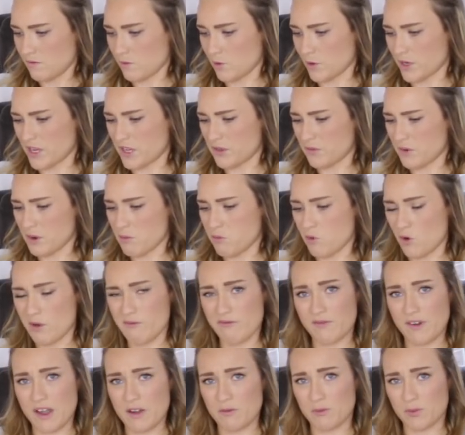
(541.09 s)

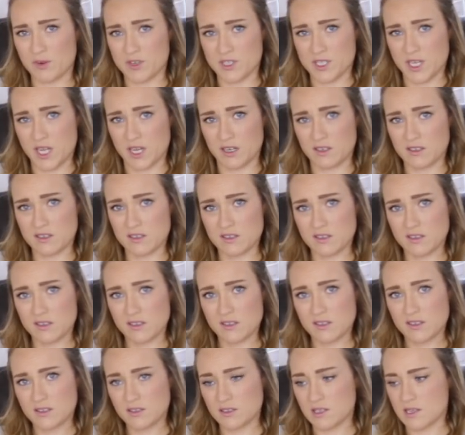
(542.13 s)
43.5%.
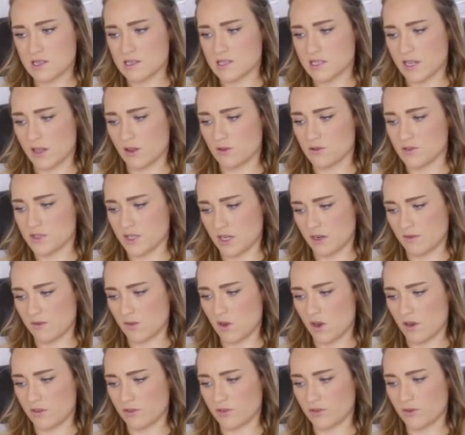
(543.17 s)
The sales that
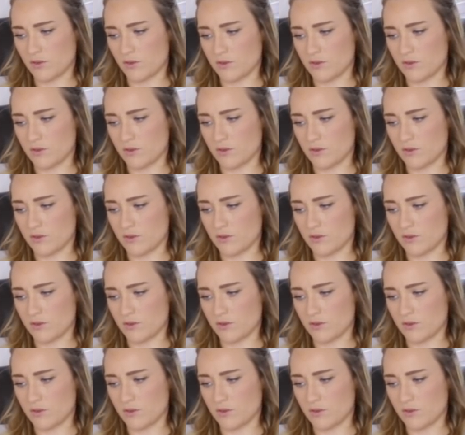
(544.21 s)
have gone